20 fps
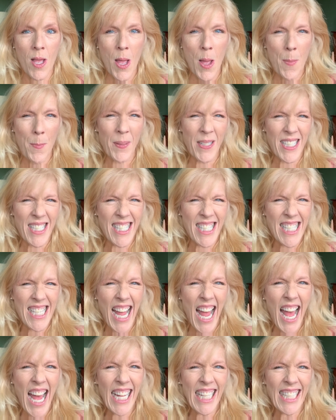But
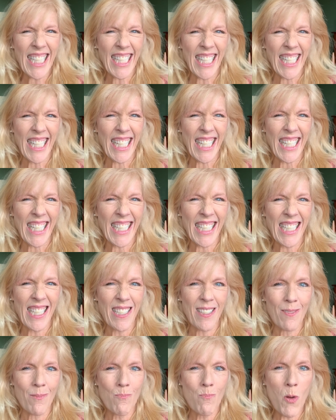sadly,
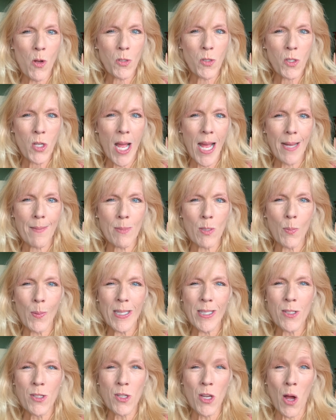most times
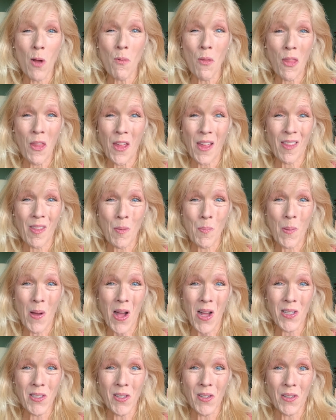we don't think the
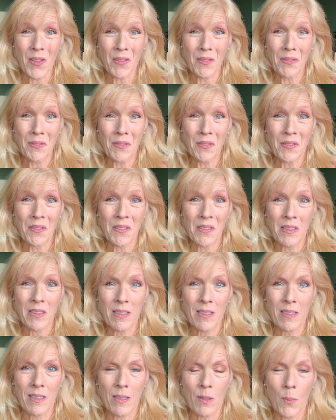positive.
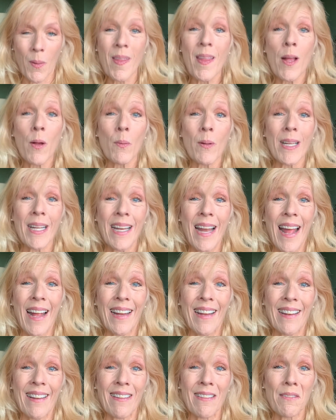We think really
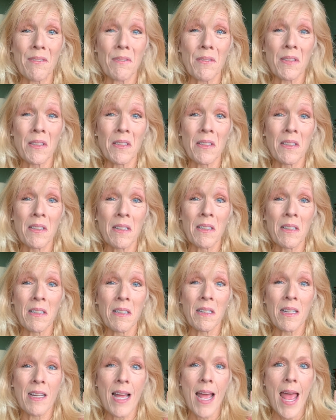negative.
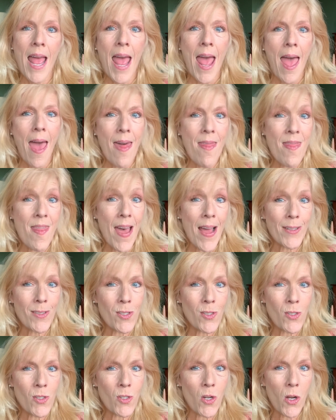And that
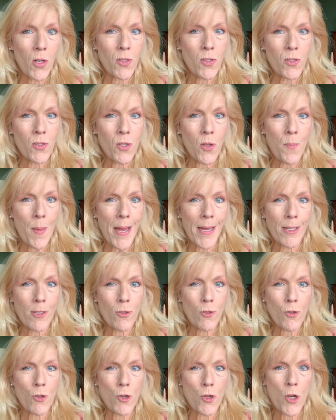starts to make us
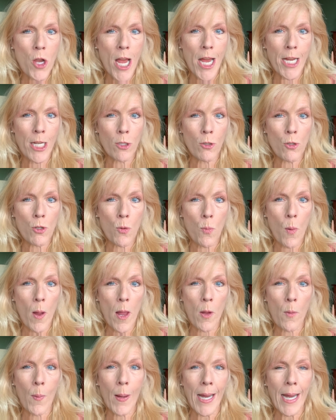change the
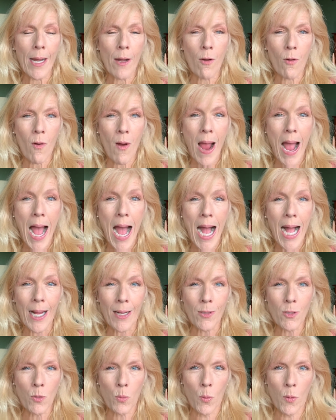way we
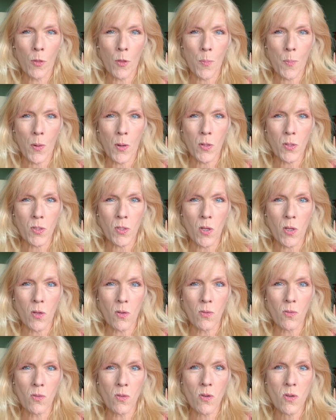interact with the
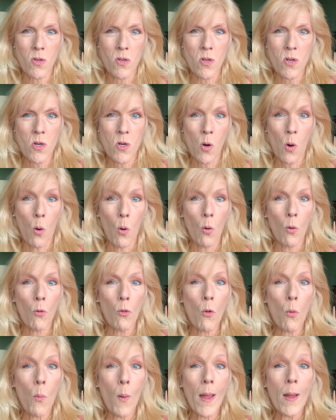person or
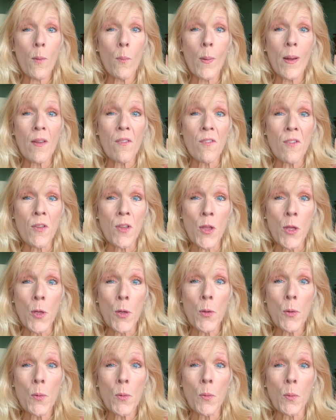the way we
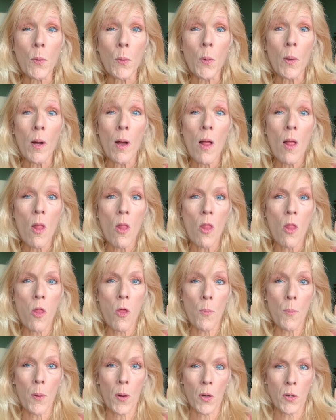view the
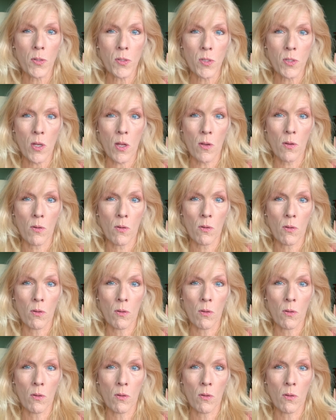person.